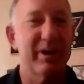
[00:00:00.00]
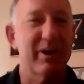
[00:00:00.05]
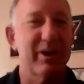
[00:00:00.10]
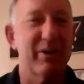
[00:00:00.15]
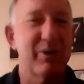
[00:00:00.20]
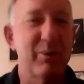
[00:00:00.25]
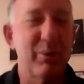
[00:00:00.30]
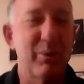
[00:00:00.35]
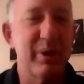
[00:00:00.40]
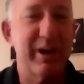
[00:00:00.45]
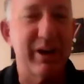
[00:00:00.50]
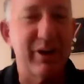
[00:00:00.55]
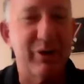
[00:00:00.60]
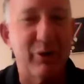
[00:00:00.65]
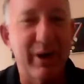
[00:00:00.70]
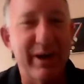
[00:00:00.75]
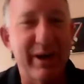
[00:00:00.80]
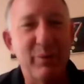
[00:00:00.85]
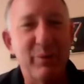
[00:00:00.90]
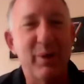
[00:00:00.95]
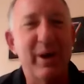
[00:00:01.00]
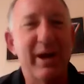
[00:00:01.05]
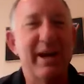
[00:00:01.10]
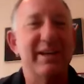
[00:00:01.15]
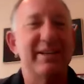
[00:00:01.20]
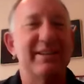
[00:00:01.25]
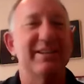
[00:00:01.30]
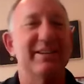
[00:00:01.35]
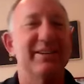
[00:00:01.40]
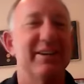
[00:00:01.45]
What a great
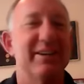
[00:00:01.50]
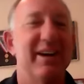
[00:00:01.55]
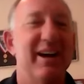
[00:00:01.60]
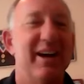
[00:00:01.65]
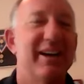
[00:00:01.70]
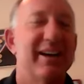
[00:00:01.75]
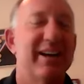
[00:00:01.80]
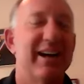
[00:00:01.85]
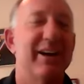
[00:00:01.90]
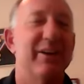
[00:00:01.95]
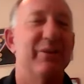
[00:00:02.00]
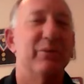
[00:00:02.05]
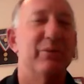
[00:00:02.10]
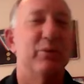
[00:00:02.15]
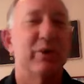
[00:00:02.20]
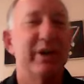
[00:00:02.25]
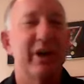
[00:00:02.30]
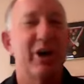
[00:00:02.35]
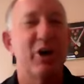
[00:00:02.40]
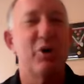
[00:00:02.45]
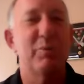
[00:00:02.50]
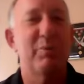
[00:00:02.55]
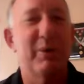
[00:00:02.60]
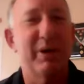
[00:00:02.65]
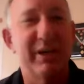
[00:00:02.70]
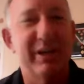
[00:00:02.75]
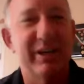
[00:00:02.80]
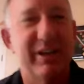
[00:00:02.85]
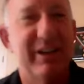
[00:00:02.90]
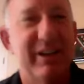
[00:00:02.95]
way to kind of
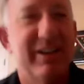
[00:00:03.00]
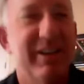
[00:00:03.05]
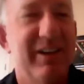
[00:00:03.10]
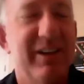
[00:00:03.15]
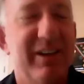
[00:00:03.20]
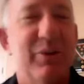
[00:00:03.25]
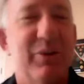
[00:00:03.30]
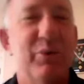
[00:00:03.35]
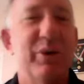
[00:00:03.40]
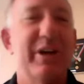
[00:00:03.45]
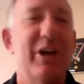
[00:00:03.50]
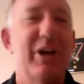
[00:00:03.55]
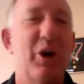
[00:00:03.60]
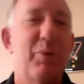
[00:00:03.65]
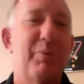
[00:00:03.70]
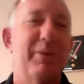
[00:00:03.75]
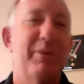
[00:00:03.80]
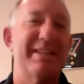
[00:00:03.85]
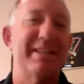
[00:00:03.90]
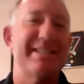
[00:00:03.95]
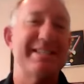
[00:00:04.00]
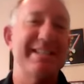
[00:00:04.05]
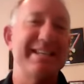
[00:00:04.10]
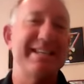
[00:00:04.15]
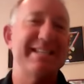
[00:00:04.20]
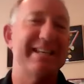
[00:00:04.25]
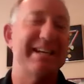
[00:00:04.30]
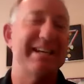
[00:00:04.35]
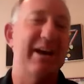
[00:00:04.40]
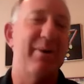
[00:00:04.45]
reopen the season.